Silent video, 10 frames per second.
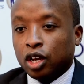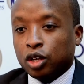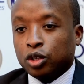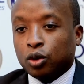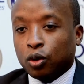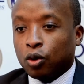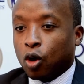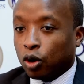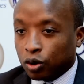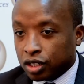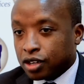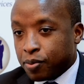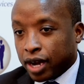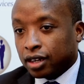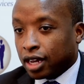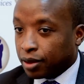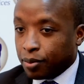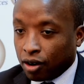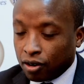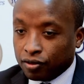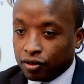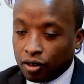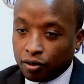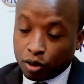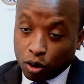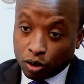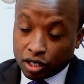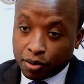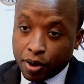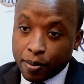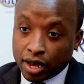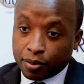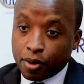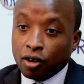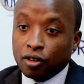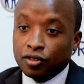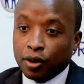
So always remember at the back of